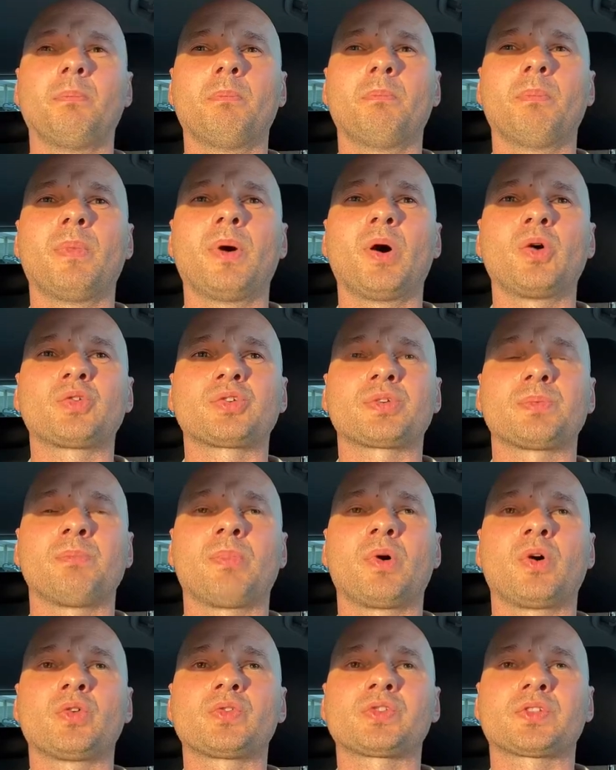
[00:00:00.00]

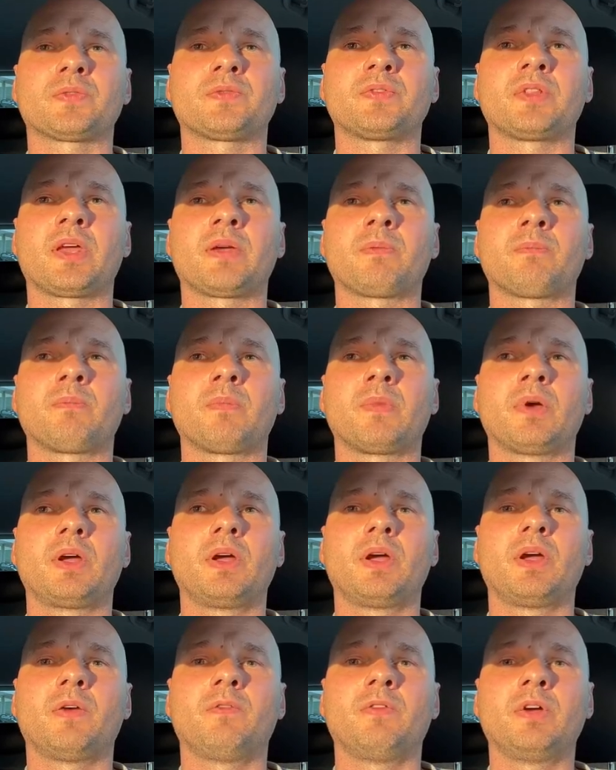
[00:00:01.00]
most of them
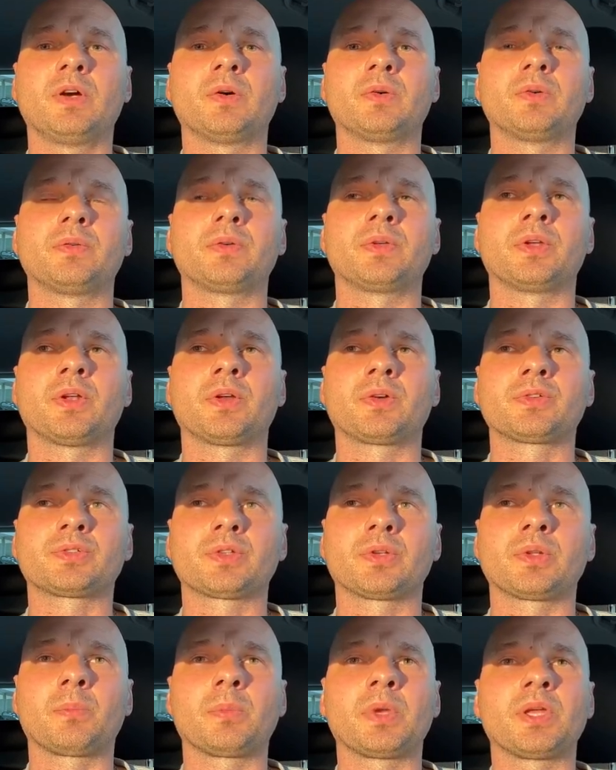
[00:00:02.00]
will,
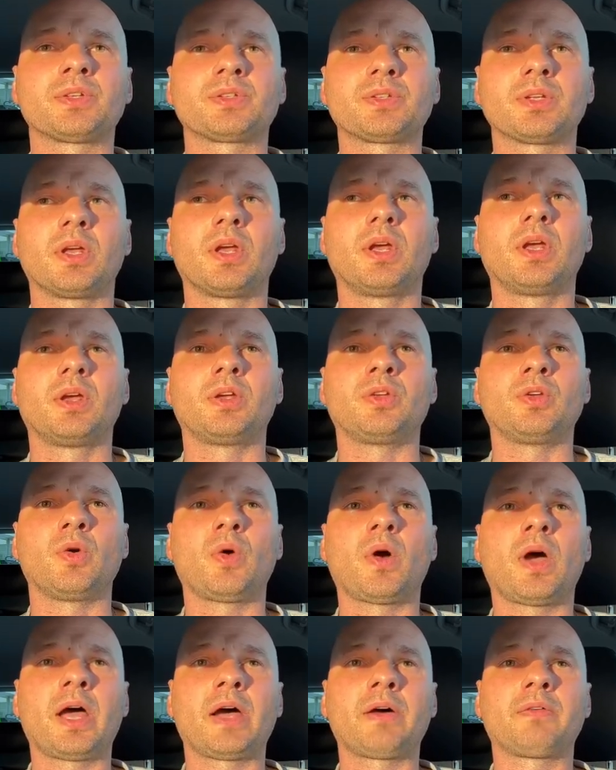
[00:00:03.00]
so that means
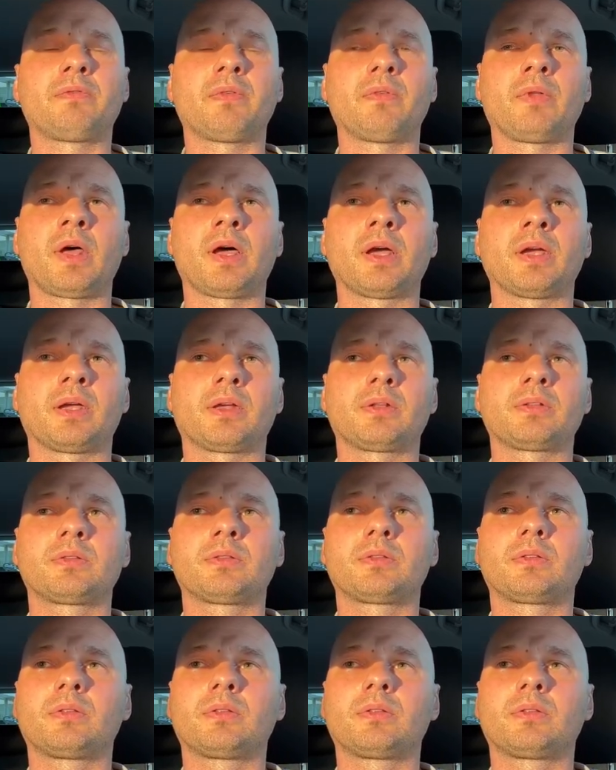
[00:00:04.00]
you have like